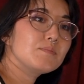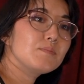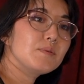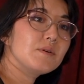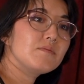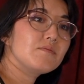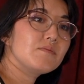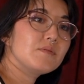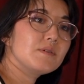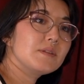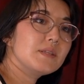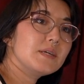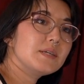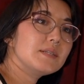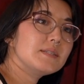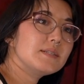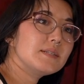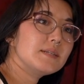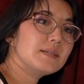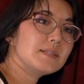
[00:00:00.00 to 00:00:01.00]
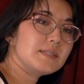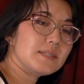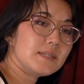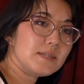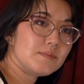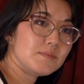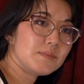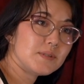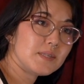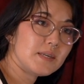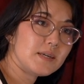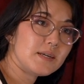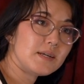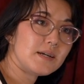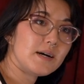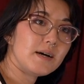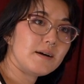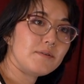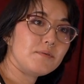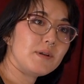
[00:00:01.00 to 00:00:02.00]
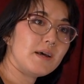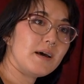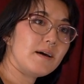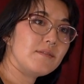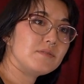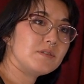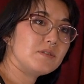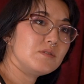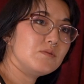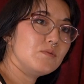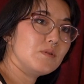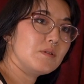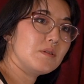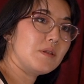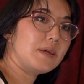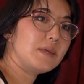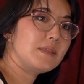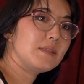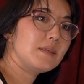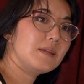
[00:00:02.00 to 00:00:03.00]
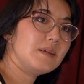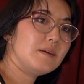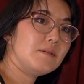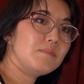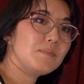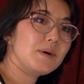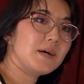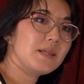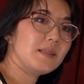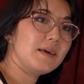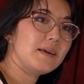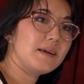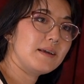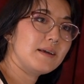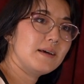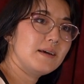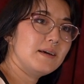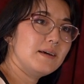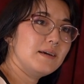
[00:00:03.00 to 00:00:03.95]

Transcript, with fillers: but for this it seems like I would have to lengthen it by like